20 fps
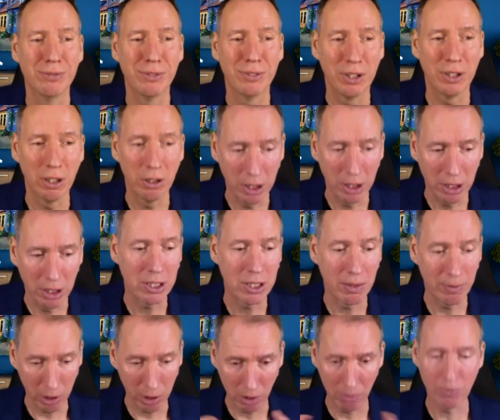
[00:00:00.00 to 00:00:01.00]
You know, you need to
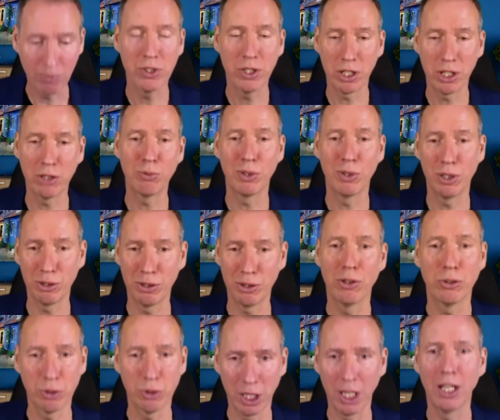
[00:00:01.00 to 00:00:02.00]
have a conversation with the
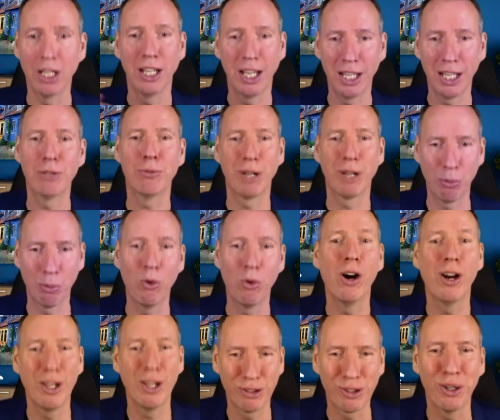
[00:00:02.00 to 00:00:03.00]
doctor and get your head around
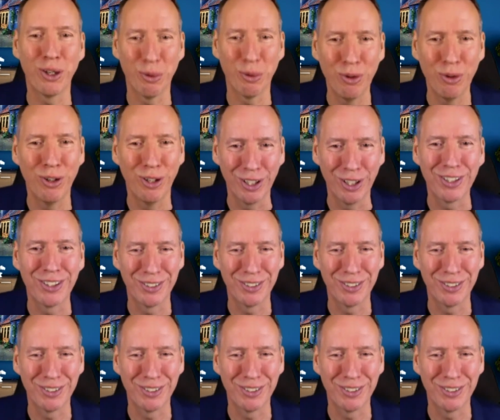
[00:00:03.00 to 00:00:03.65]
why it's going to work,